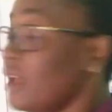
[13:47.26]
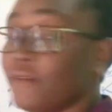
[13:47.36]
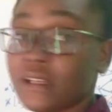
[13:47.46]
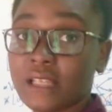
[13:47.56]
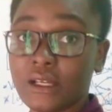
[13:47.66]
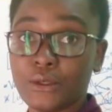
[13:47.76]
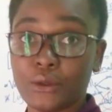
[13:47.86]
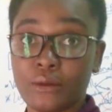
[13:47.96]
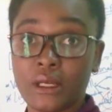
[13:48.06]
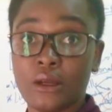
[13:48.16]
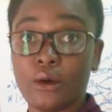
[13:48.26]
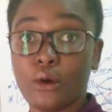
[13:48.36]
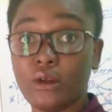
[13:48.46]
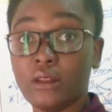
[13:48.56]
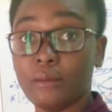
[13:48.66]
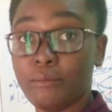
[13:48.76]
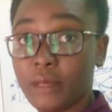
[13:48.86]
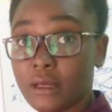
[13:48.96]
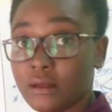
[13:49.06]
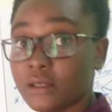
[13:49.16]
emphasize, sorry, on the
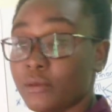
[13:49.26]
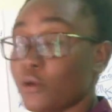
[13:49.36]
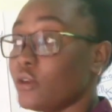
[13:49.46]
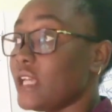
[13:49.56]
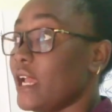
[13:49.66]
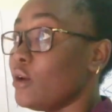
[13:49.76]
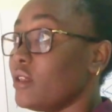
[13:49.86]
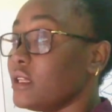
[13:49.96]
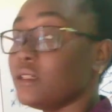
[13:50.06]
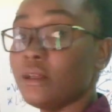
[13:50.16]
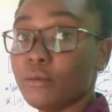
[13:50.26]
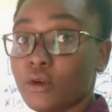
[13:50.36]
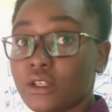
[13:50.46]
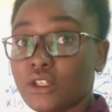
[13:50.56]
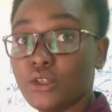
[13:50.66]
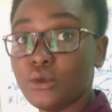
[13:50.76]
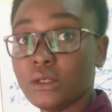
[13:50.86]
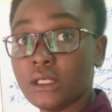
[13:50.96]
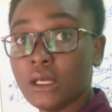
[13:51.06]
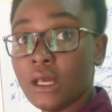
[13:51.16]
pills because I know that is the most
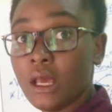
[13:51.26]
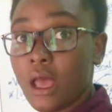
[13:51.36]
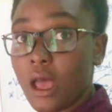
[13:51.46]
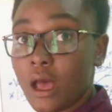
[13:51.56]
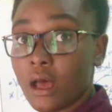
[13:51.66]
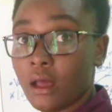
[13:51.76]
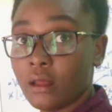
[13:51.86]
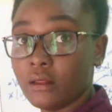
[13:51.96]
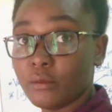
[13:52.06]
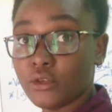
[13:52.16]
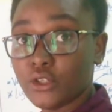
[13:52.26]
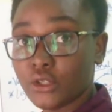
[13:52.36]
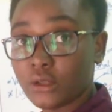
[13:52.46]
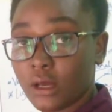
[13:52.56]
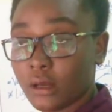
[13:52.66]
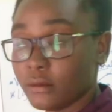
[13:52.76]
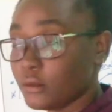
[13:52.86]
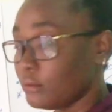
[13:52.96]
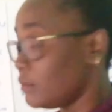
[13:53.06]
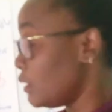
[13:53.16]
used, uh, the most used uh,
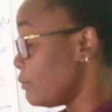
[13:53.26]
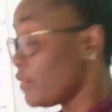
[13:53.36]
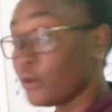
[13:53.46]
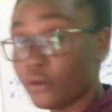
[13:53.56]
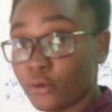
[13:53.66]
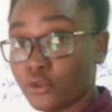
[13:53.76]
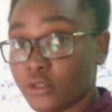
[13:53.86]
method of